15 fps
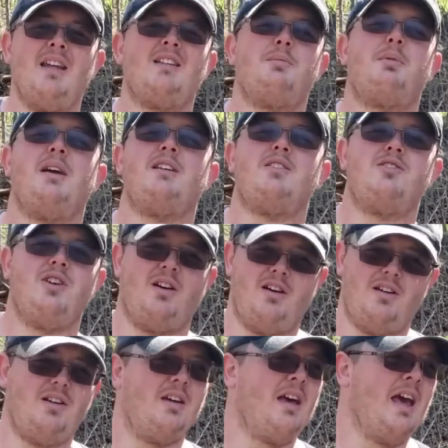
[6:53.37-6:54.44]
It's a piece of
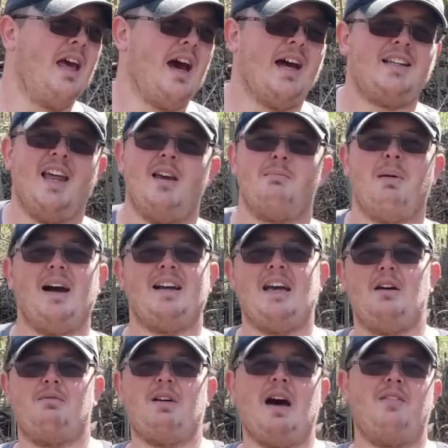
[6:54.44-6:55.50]
junk. I take back
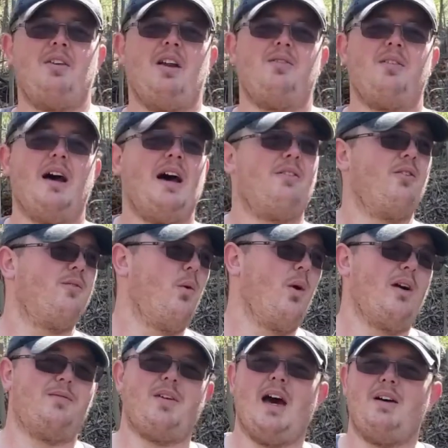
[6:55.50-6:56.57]
at 5 out of 5 or
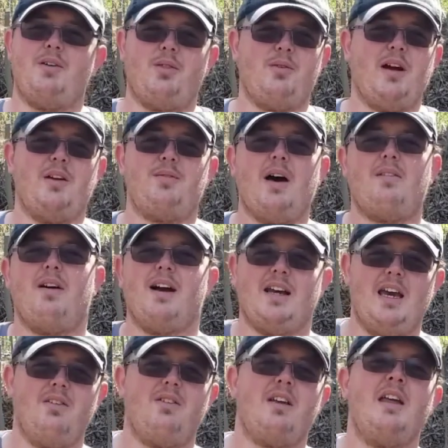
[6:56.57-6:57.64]
4 out of 5 or 3 out of 5 I
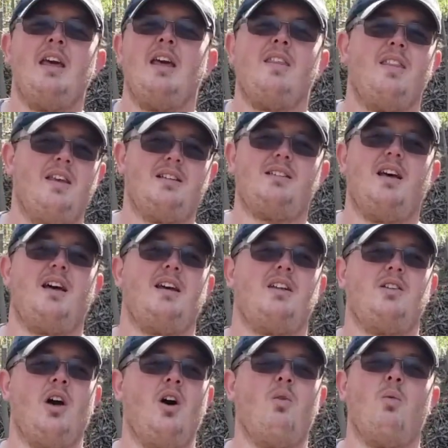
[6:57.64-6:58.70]
give it. This
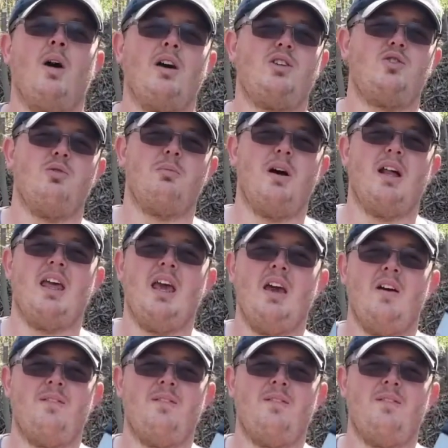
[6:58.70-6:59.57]
thing, don't waste your money.